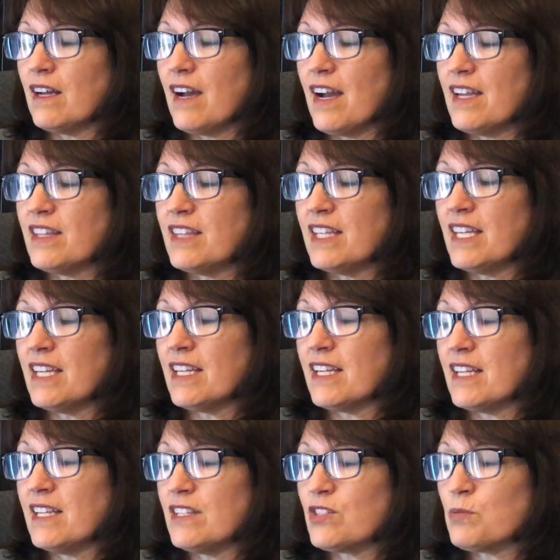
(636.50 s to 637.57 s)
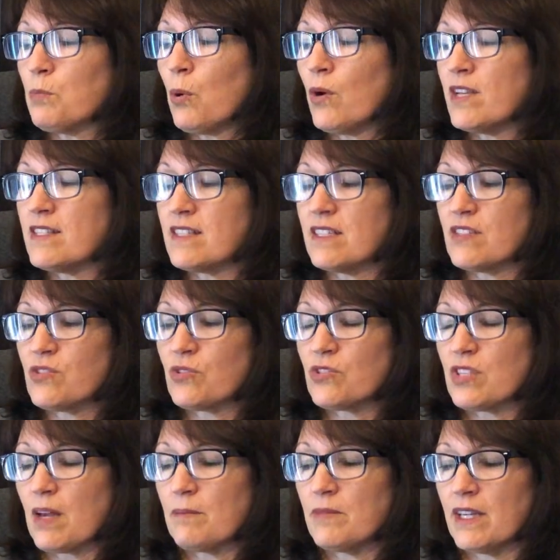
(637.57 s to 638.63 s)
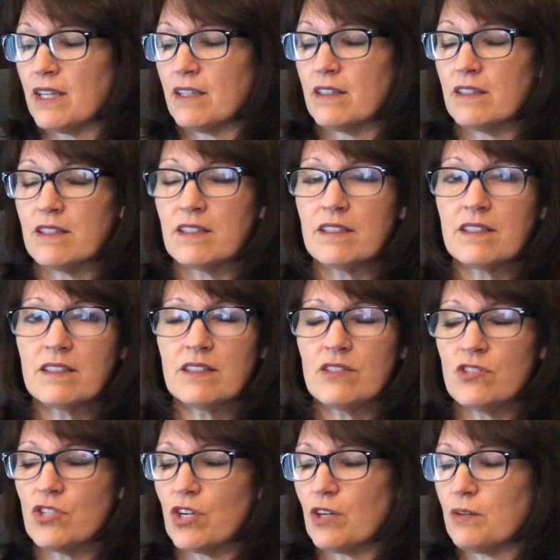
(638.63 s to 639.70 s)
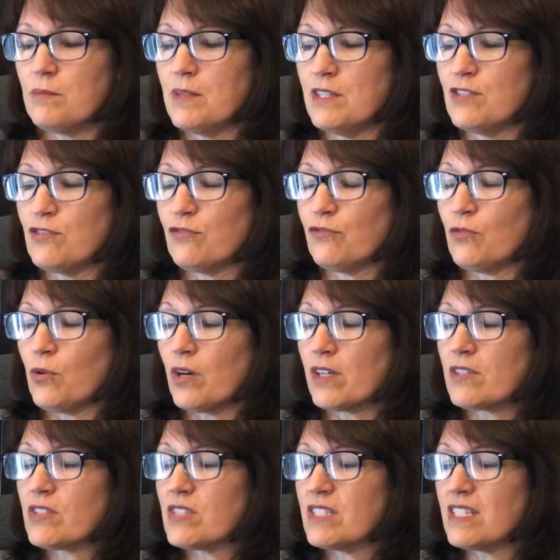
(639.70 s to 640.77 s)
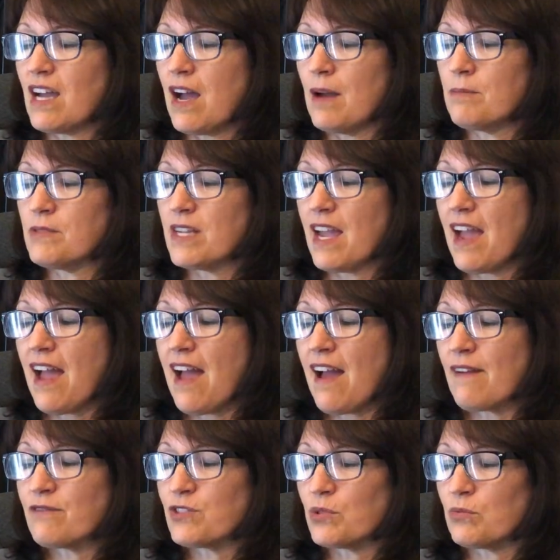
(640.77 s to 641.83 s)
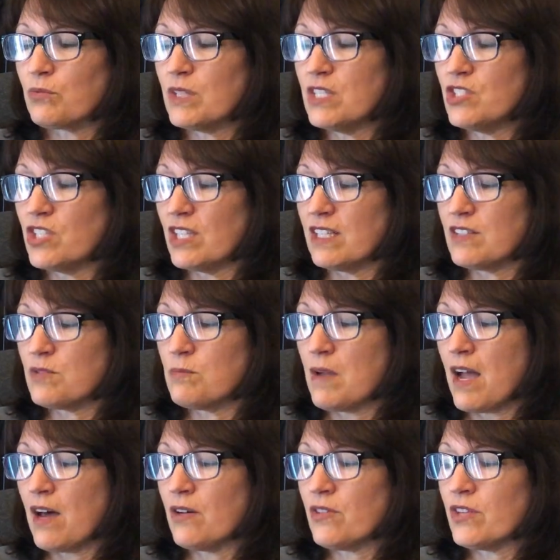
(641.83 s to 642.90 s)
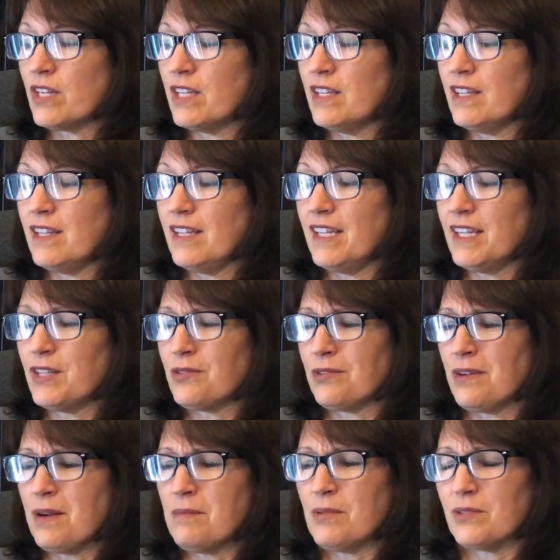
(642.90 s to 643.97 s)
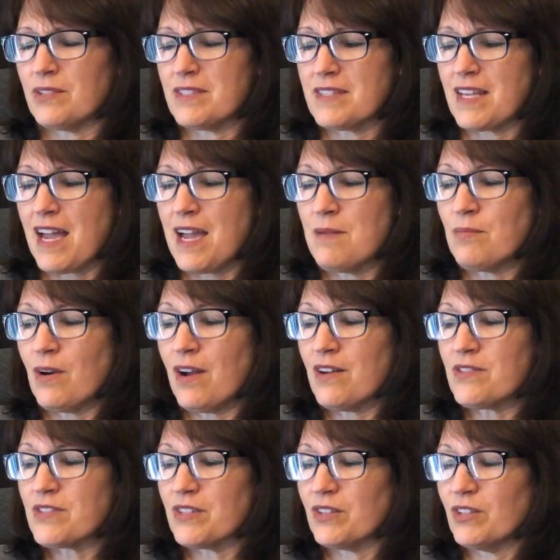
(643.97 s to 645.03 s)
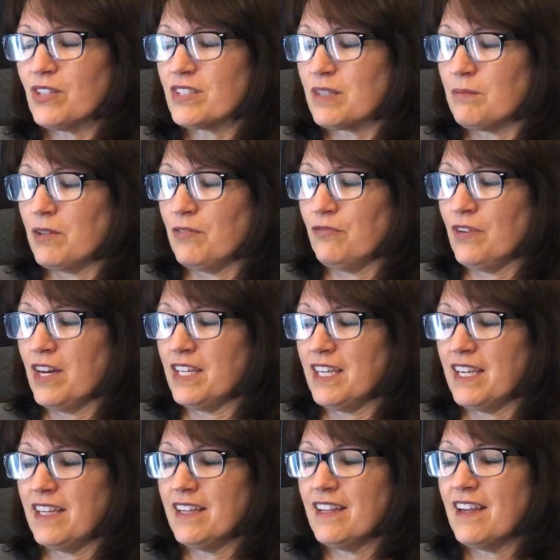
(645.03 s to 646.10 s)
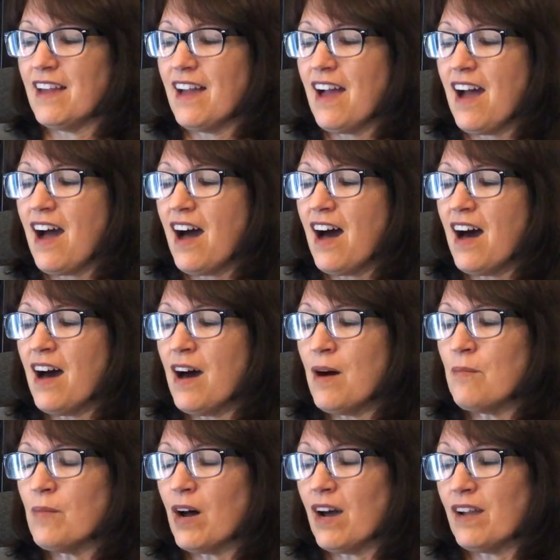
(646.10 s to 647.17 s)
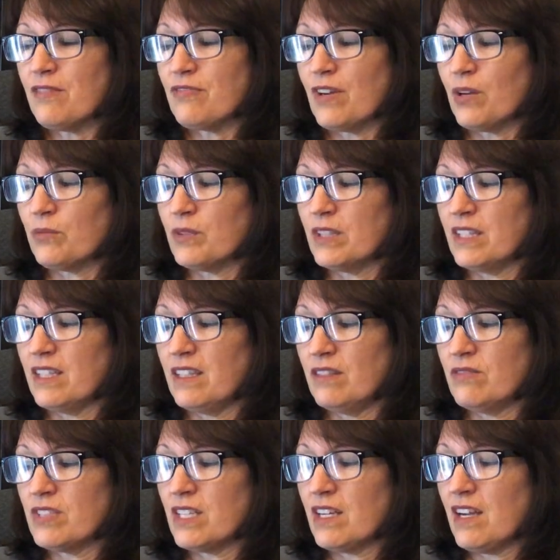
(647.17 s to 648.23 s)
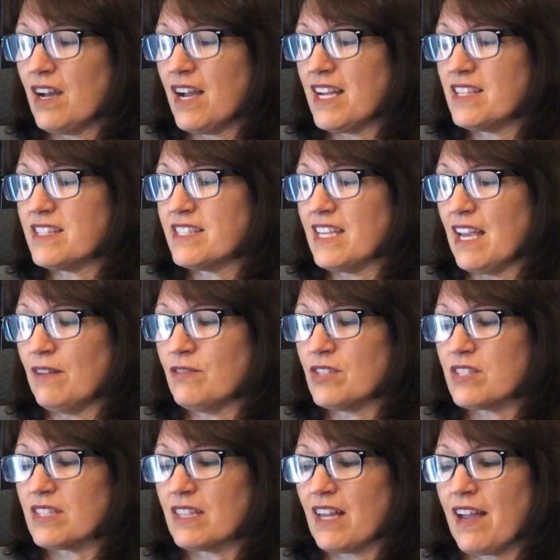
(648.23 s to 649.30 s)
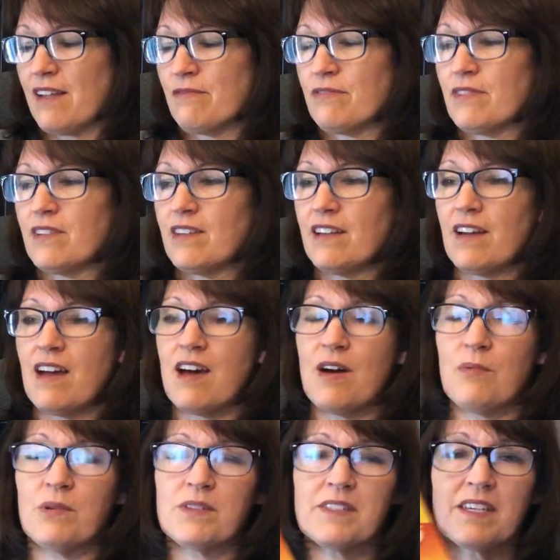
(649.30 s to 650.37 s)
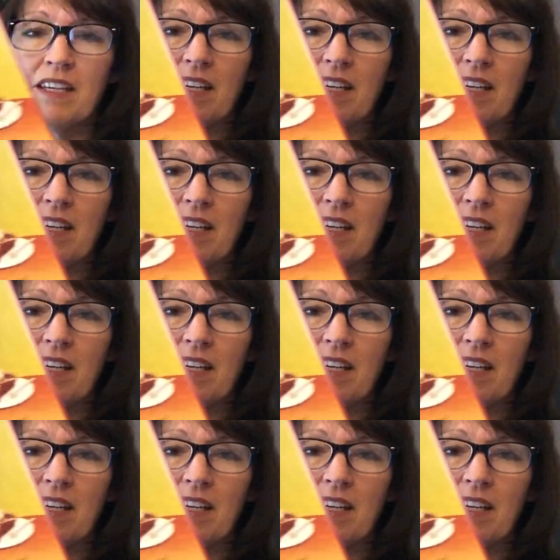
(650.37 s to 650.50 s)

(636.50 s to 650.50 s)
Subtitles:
I think it's poisonous or something." Jeremy's fork stopped after reaching his mouth. He crumbled his eyebrows and looked at me funny. I felt relieved. I had saved his life. I was a